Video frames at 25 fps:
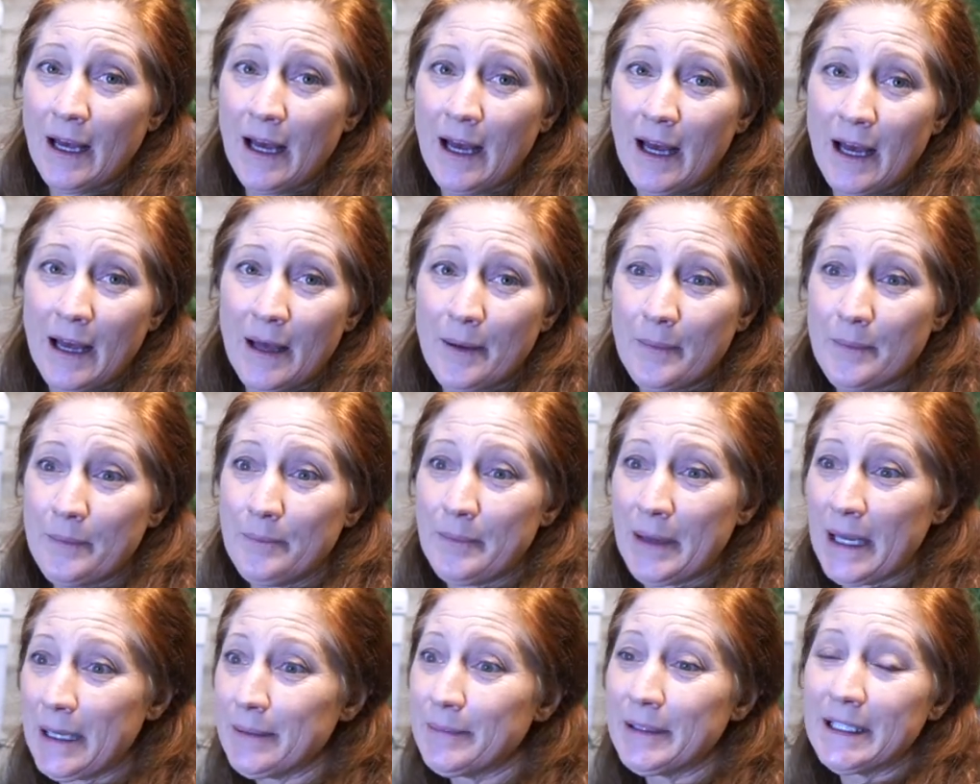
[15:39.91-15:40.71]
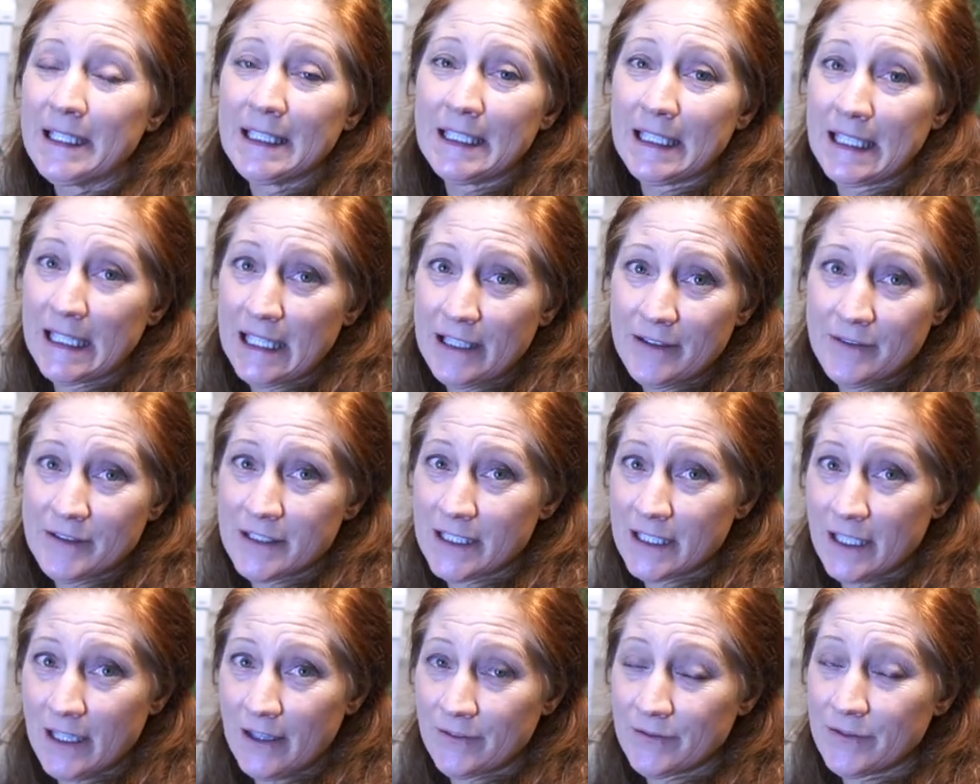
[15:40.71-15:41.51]
um, baby
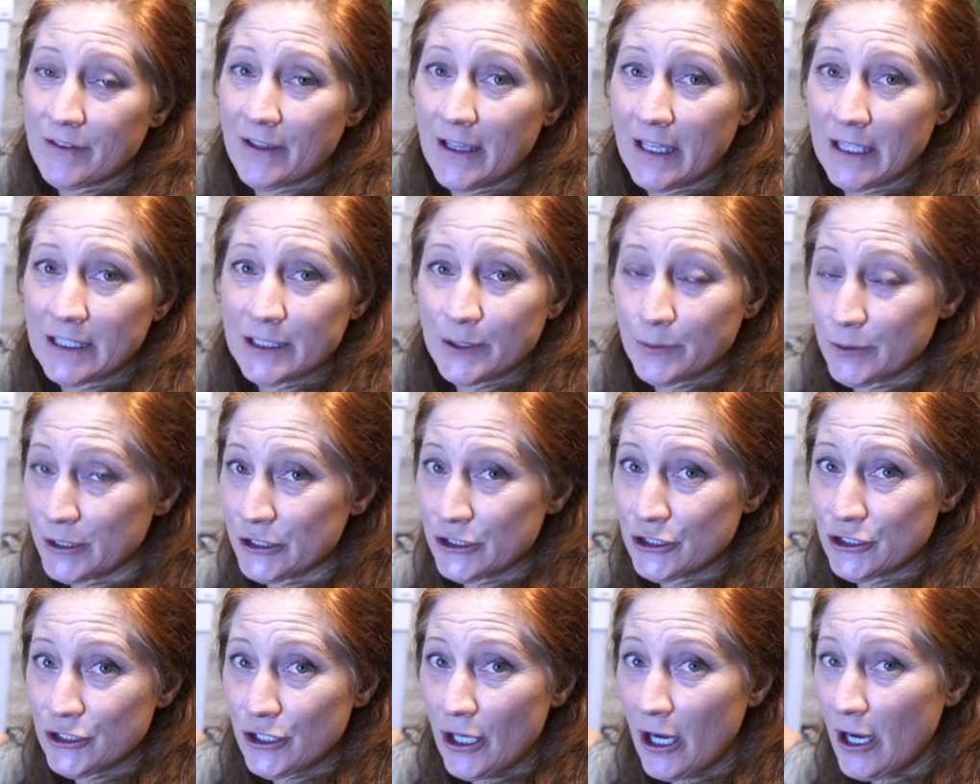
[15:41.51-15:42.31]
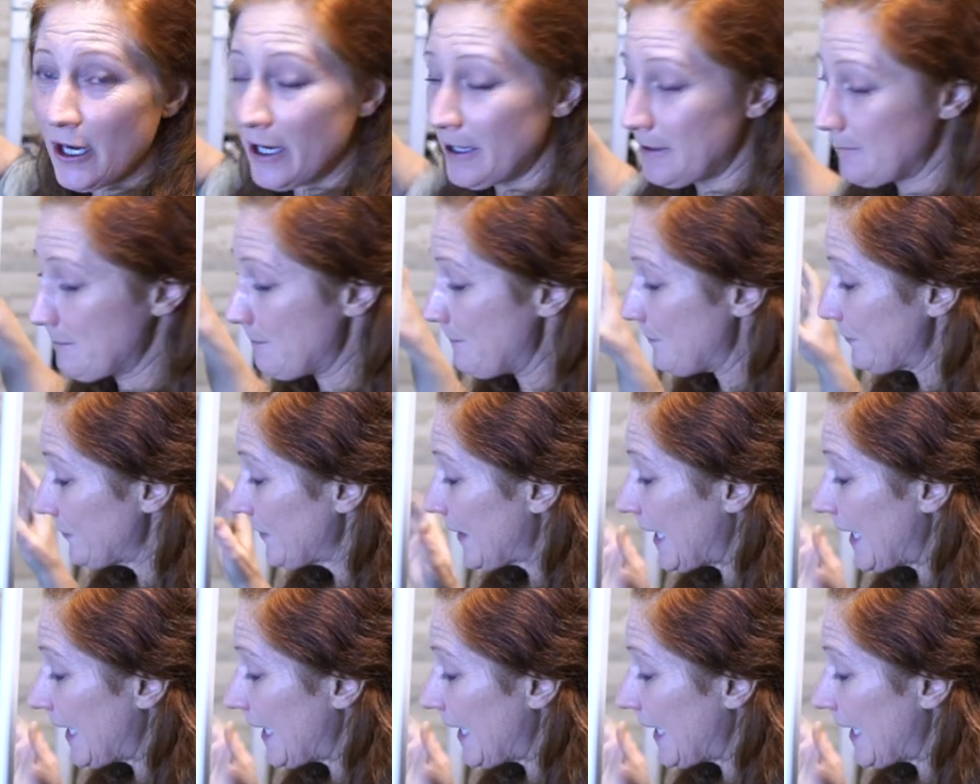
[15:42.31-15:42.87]
leaves of Swiss chard.